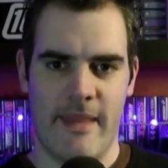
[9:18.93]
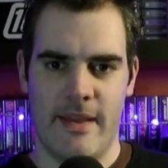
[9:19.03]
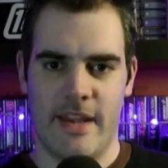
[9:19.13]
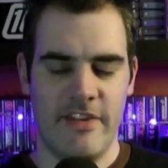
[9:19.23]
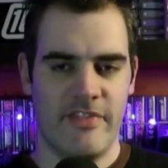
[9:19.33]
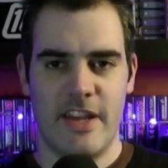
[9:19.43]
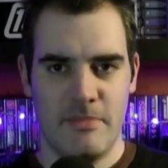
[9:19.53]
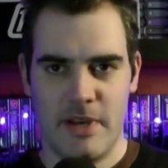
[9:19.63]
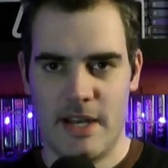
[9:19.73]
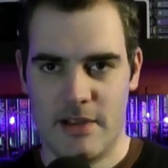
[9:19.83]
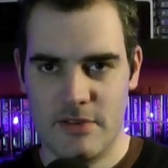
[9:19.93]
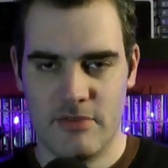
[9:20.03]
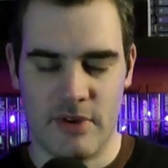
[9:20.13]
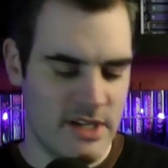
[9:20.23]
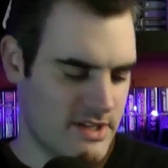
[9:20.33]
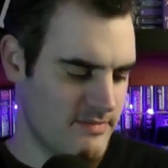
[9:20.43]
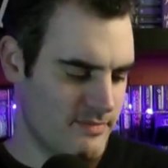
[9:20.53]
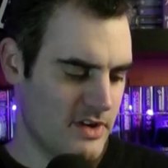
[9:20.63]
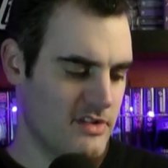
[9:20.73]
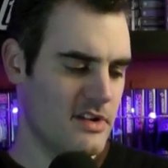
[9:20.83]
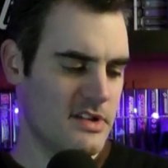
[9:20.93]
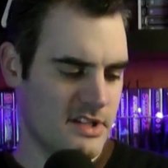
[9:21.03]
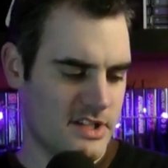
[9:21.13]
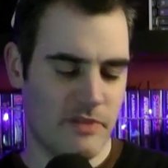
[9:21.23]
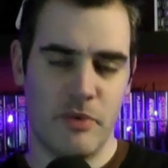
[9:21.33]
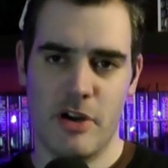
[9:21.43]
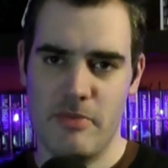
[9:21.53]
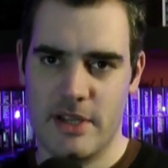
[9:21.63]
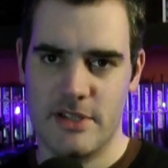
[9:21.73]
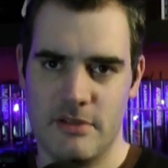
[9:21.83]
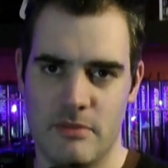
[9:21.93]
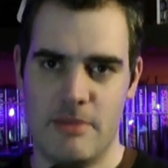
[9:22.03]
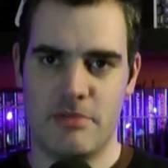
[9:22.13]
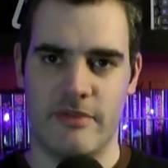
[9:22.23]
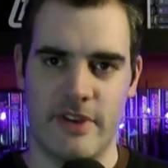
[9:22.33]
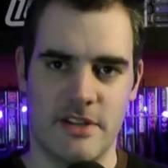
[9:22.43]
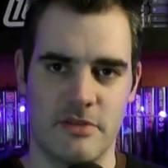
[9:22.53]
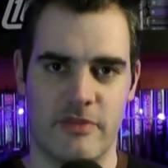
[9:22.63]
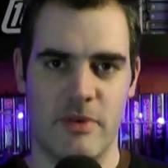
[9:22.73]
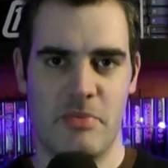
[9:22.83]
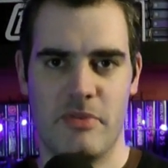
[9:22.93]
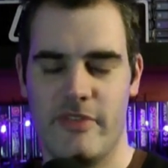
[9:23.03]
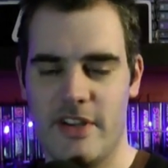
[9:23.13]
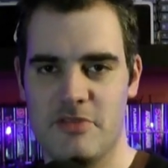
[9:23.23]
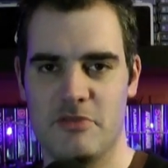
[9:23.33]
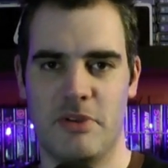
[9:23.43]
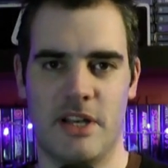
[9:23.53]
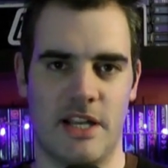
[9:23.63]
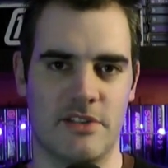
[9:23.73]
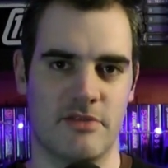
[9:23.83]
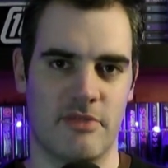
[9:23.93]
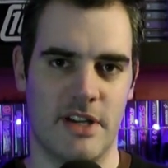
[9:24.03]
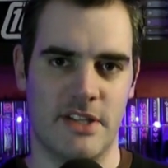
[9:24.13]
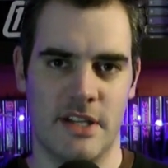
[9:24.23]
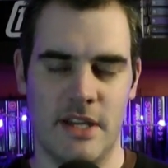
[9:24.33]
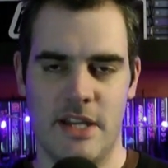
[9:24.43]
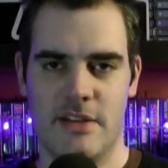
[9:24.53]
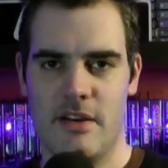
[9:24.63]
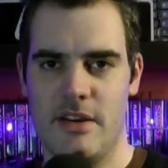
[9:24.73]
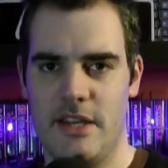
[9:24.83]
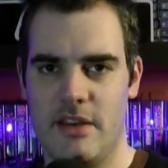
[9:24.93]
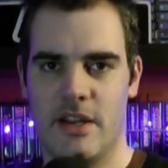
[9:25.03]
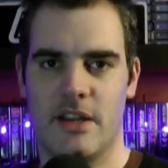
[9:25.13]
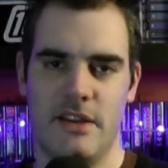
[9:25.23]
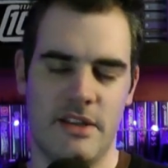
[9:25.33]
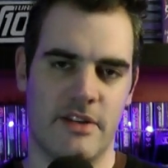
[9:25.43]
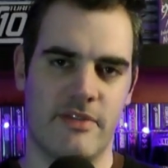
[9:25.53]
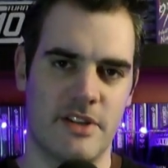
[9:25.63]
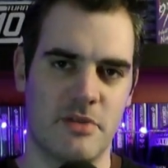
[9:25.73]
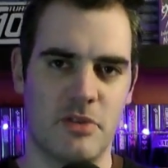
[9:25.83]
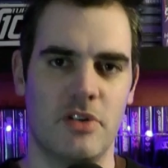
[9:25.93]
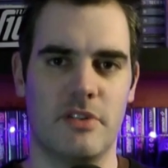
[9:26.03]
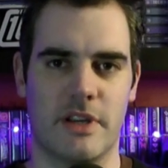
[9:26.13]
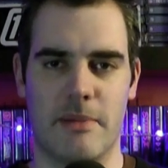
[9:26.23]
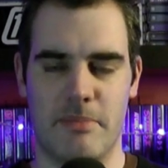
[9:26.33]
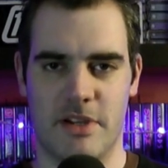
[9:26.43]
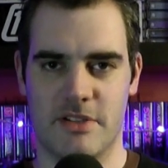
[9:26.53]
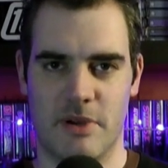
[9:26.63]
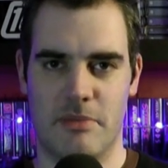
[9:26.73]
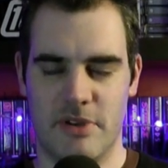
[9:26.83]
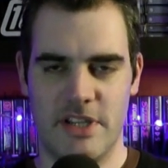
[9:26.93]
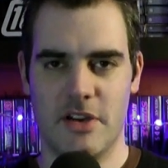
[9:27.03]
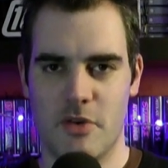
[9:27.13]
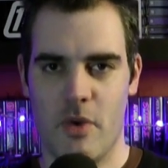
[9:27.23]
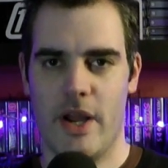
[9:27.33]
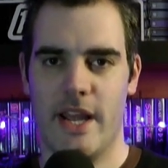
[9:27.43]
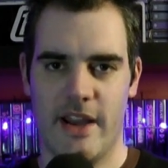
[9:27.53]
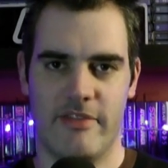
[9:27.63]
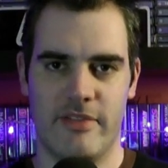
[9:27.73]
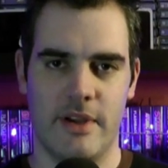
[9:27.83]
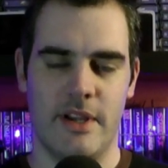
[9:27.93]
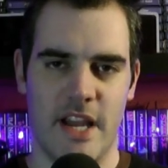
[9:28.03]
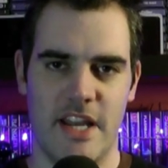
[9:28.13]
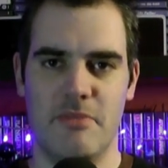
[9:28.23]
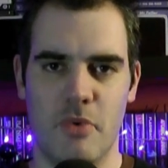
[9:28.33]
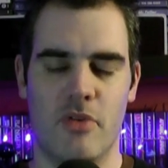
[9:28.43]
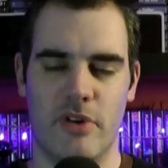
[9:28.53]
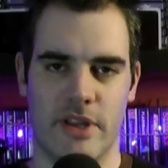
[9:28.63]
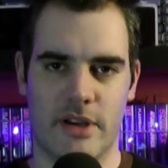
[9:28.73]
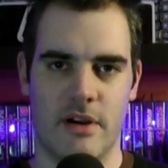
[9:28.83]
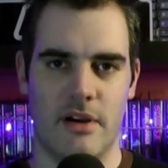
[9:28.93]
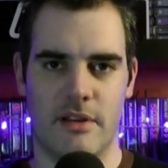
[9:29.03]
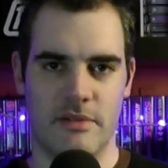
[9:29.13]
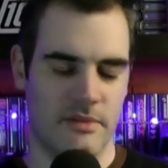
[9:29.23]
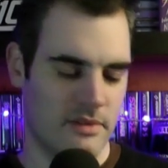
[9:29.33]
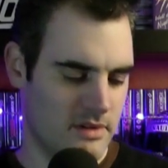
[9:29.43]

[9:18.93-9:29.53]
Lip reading: if they had been allowed to race, as I say, if we go back to Webber and Vettel, if Webber and Vettel had been allowed to race, it's highly likely that Vettel couldn't get past Webber. He didn't quite have any more in the car than